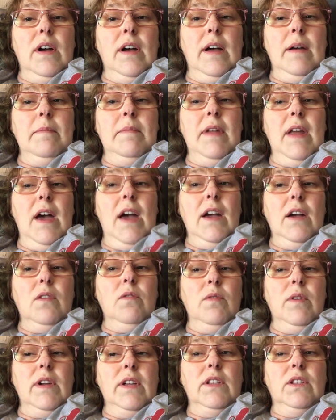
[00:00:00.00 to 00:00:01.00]
I'm not
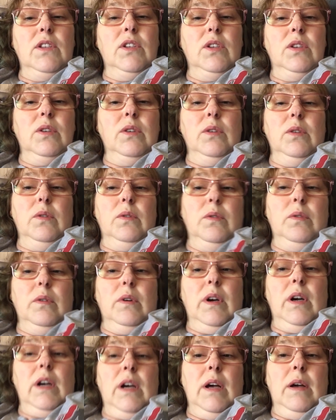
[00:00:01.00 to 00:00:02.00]
going to
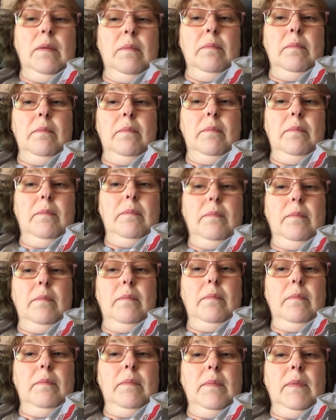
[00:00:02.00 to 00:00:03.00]
um,
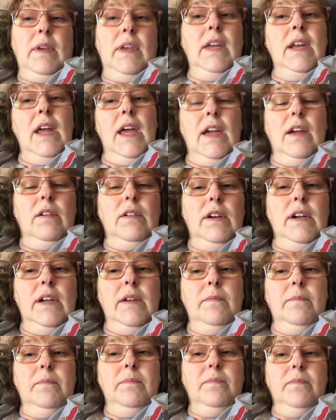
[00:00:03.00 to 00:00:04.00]
get angry.